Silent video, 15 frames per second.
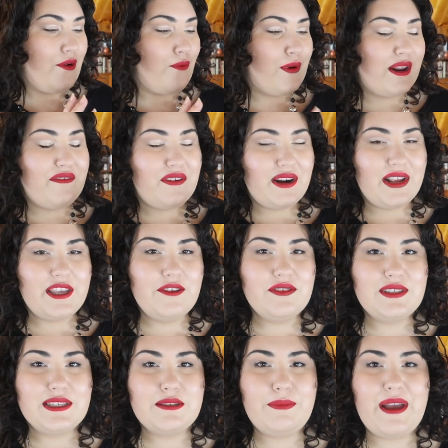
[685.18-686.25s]
Whenever I
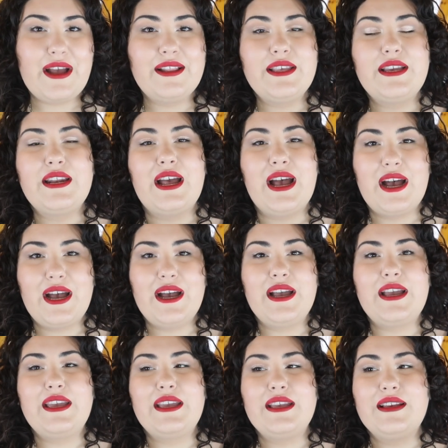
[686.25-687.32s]
use this palette,
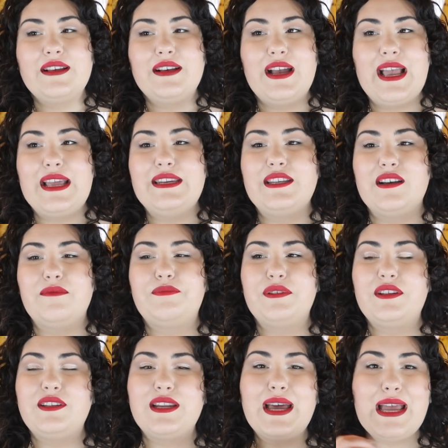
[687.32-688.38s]
I end up
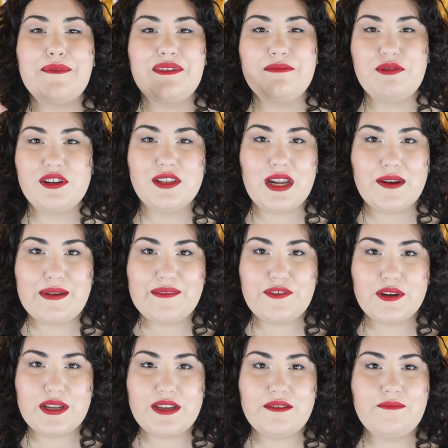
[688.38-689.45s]
not having to put a lot of
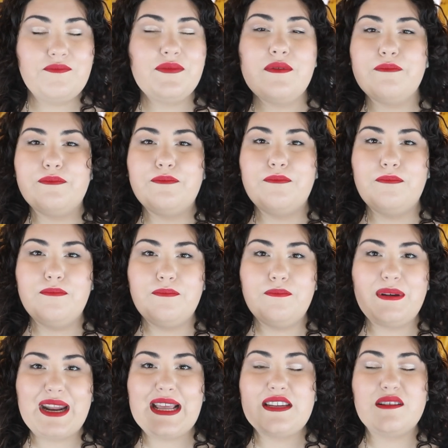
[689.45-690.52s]
effort in,
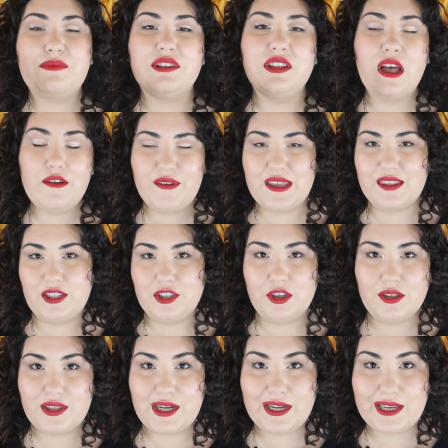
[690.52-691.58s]
but end up loving the
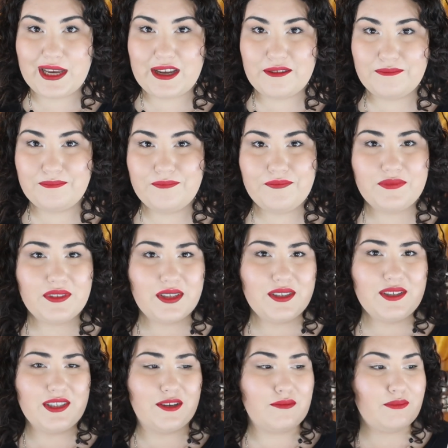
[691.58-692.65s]
look that I get.
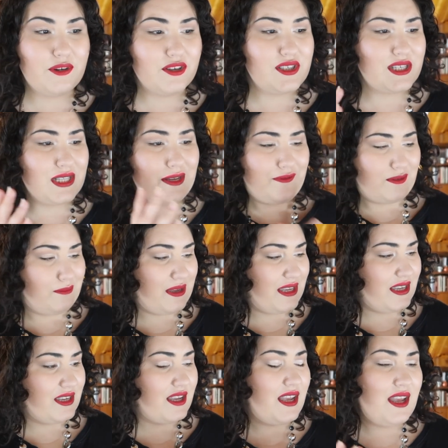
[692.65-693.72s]
So personally for
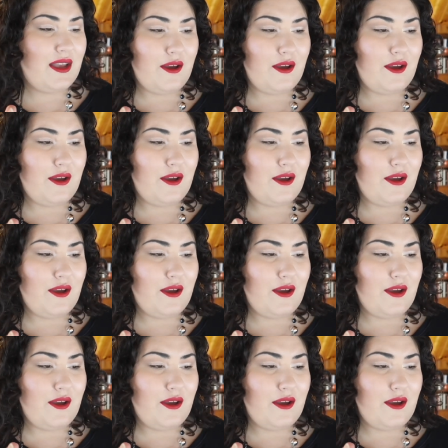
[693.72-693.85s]
me,